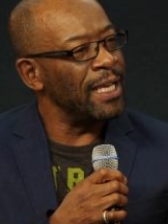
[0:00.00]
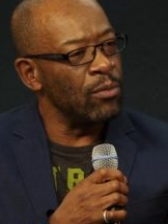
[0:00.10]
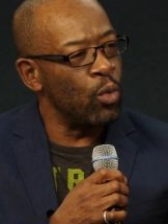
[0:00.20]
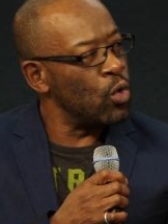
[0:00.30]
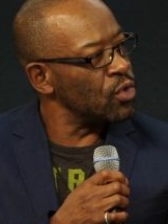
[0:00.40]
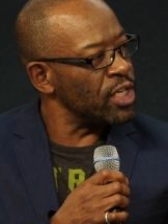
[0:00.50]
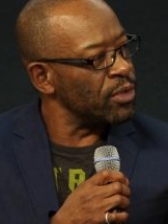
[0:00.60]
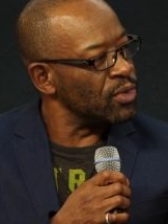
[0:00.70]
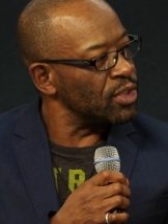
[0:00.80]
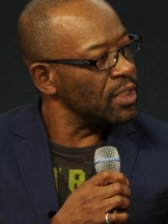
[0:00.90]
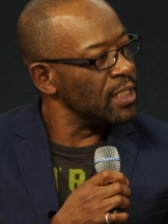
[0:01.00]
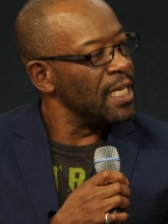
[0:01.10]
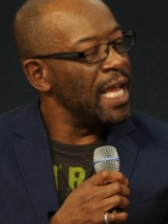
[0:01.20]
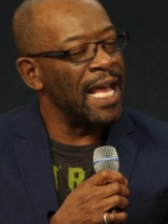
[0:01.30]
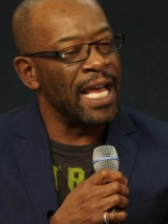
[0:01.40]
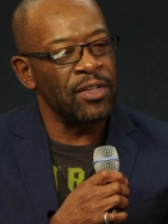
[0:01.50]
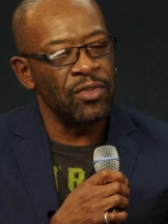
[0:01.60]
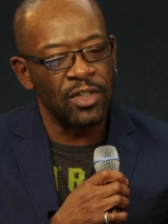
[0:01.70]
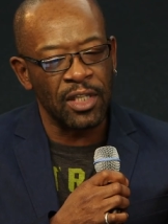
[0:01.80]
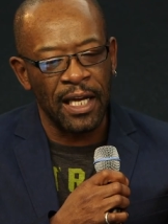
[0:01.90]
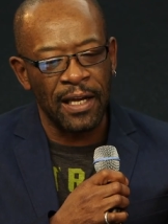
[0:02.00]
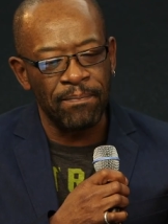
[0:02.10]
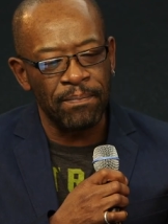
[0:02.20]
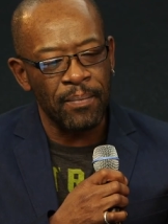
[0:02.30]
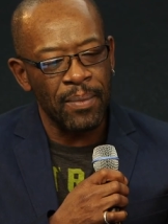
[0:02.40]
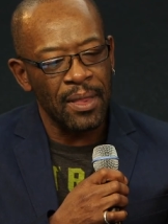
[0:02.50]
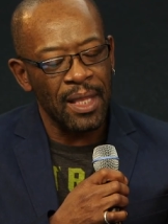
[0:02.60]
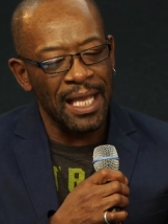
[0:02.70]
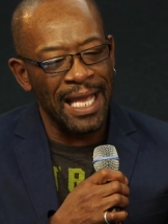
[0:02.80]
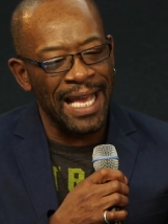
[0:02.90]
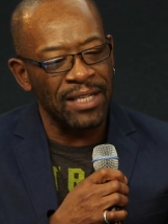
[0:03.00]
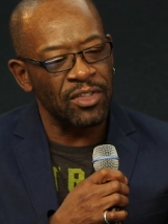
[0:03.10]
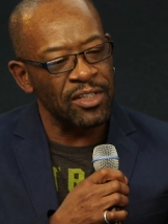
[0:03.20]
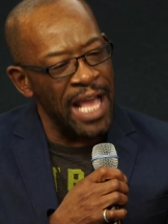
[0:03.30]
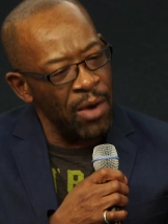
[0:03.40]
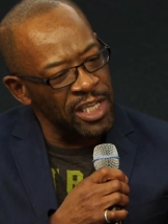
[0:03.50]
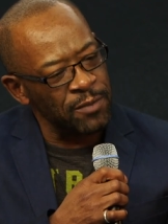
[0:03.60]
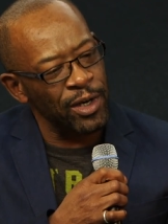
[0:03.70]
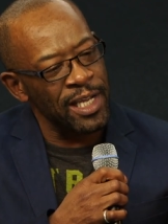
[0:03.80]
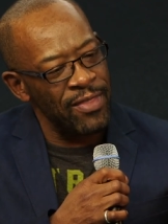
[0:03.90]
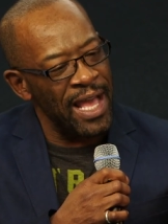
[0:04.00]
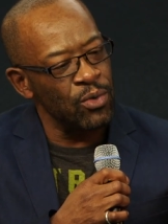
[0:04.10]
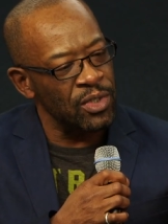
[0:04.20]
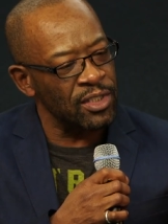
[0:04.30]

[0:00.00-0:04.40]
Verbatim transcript: in war zones, and um, and now he's bringing those